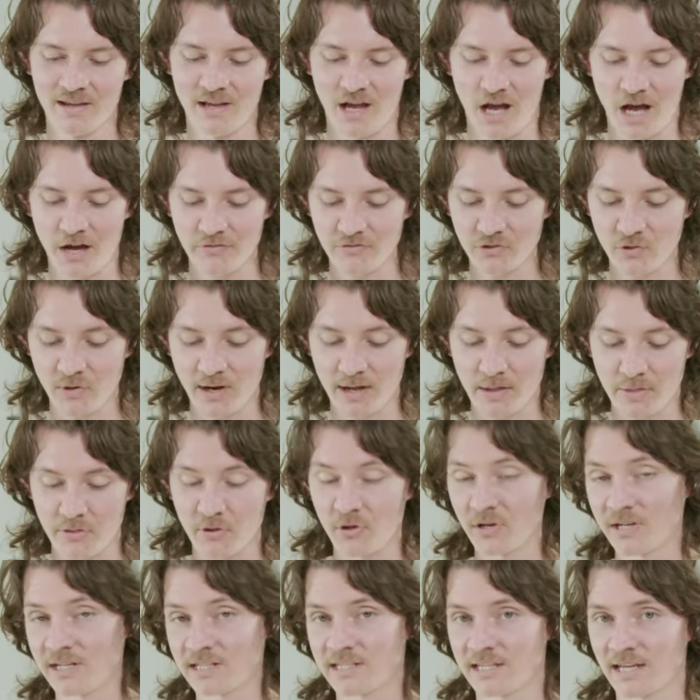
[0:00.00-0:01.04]
After our
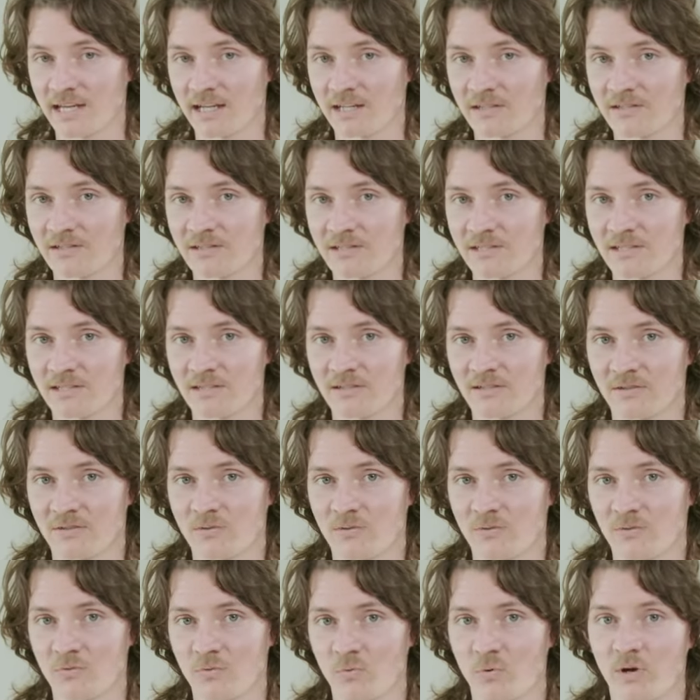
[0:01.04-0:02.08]
30 seconds,
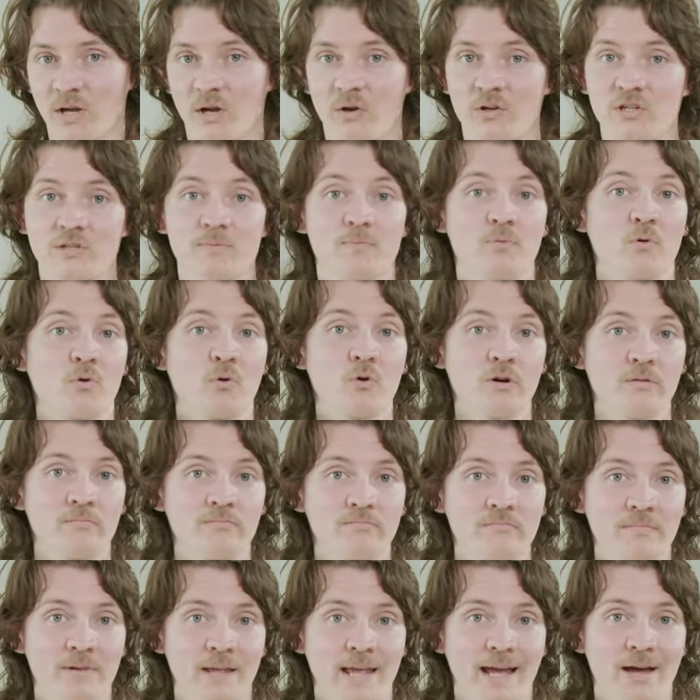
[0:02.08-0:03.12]
we're going to pour
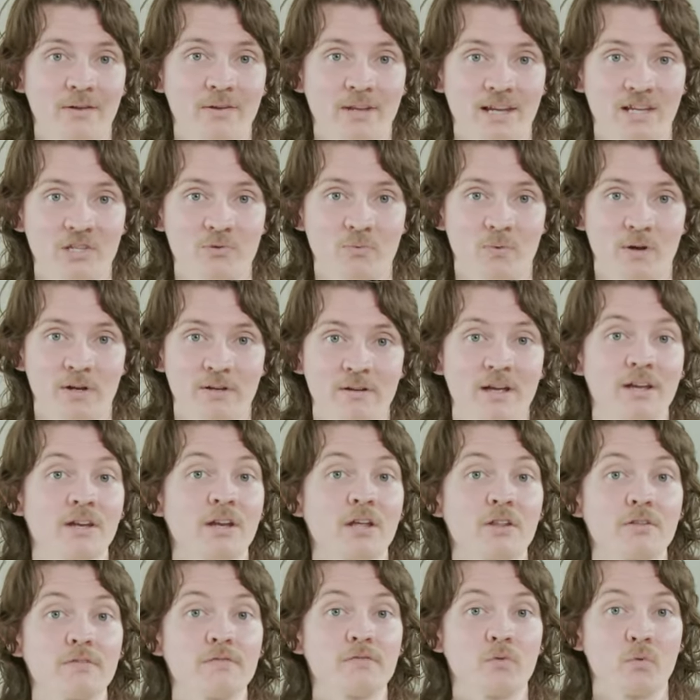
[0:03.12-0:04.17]
our next one,
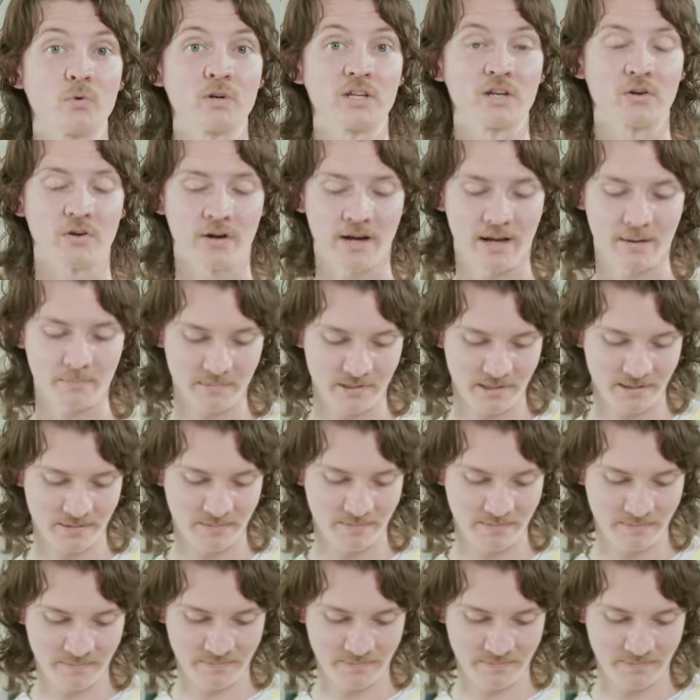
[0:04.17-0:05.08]
another 40 grams.